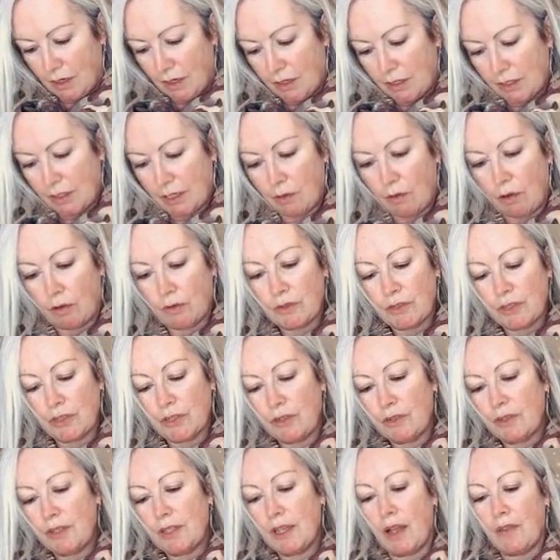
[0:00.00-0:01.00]
So I'll
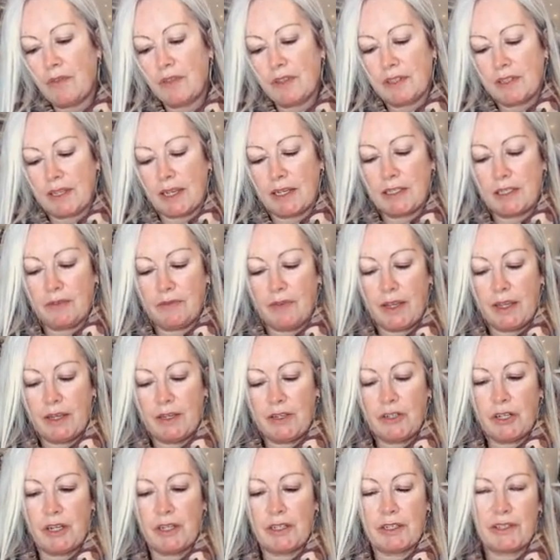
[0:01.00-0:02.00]
do the other set of
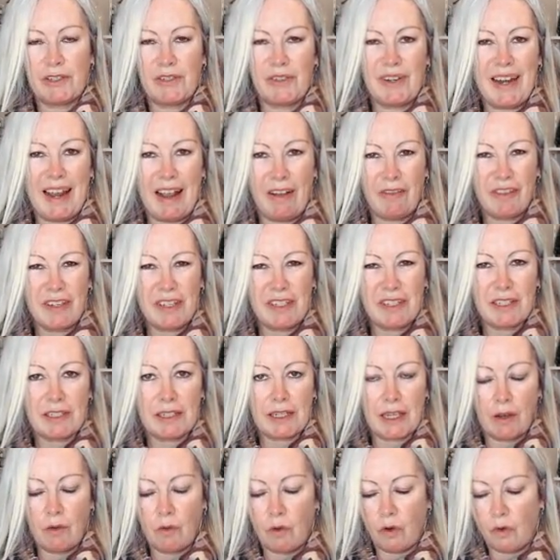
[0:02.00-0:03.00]
hinges to allow these to
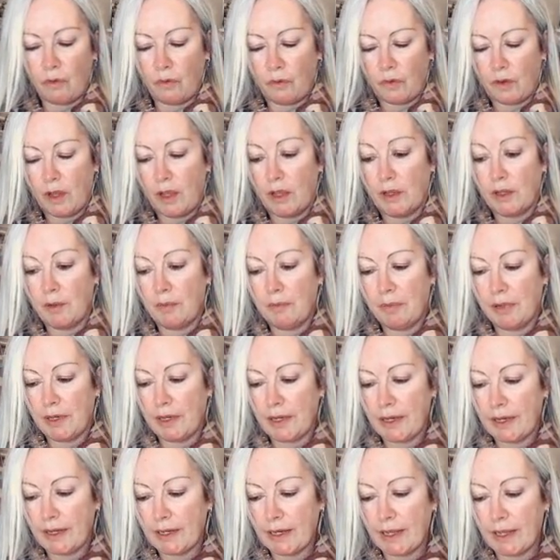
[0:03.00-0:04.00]
go off
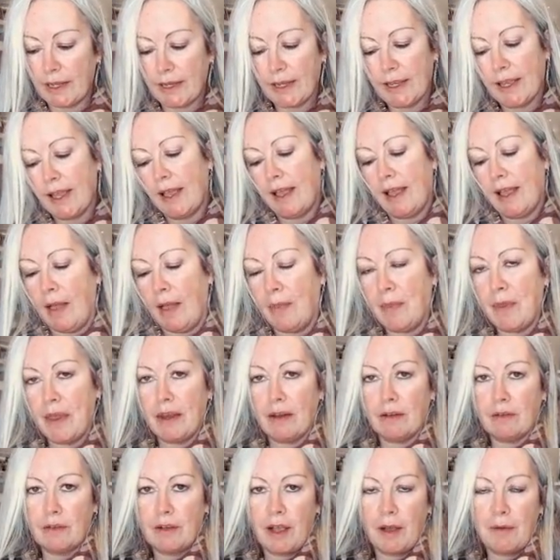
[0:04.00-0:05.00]
completely, and
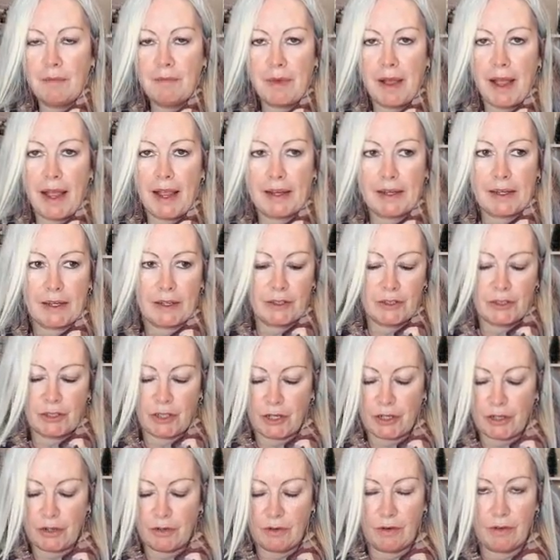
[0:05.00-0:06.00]
then I'll come back and
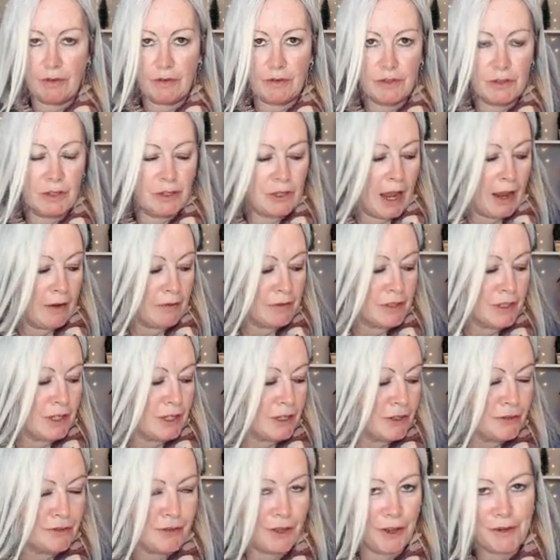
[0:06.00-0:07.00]
show you how to
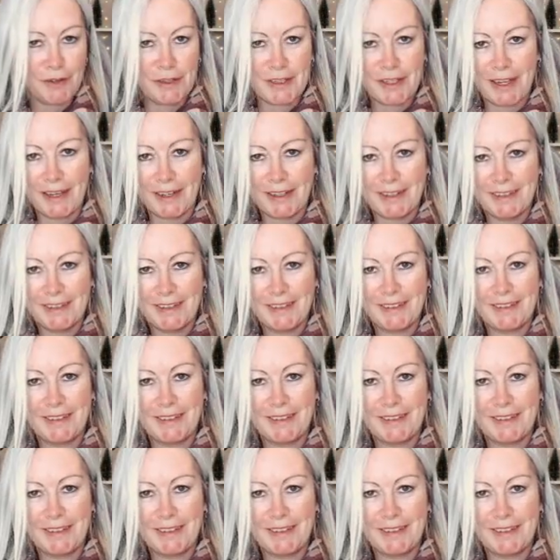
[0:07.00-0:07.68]
glue those in.